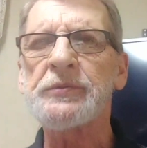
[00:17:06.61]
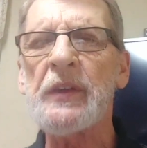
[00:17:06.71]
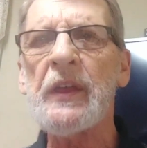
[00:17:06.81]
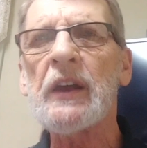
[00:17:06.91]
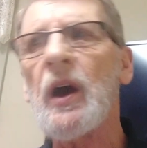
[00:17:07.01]

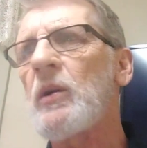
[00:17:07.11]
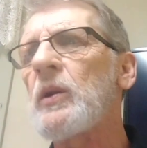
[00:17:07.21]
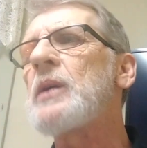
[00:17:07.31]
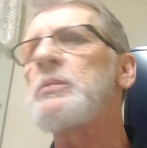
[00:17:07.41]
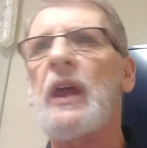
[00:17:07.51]
Then they
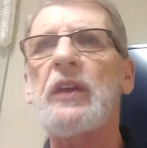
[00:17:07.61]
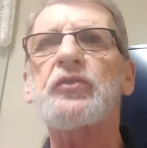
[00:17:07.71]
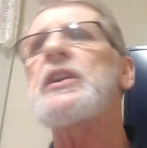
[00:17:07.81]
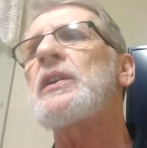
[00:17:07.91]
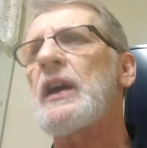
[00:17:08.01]
call up and they
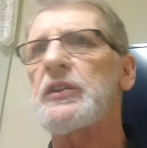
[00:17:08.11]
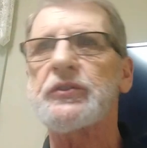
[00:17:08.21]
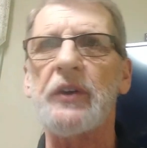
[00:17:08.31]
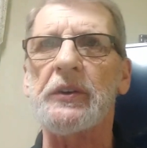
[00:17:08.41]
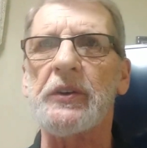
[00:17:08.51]
sell that
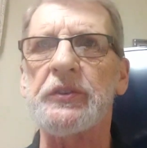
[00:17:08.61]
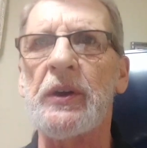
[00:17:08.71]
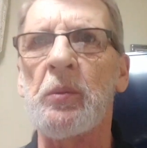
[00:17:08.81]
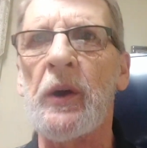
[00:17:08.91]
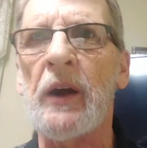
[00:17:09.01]
sucker
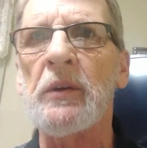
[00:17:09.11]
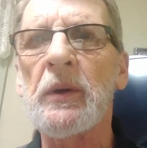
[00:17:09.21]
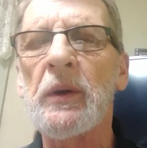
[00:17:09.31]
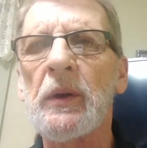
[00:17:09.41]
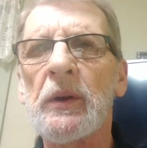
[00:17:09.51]

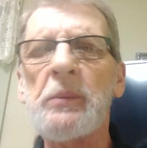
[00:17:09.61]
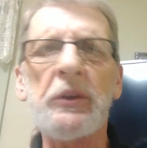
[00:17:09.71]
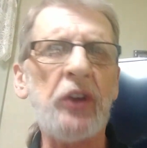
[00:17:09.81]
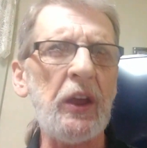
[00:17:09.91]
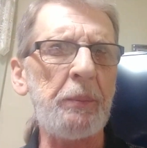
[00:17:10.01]
somewhere. Let
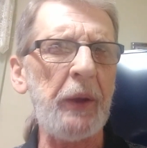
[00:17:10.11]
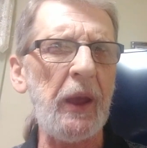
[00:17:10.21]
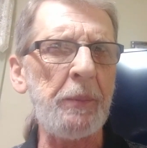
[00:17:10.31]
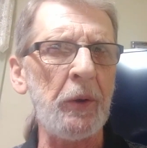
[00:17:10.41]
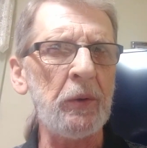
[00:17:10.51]
me tell you,
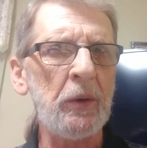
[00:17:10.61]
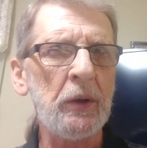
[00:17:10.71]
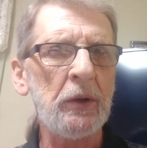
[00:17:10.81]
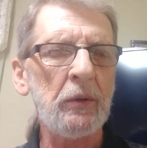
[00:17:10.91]
people,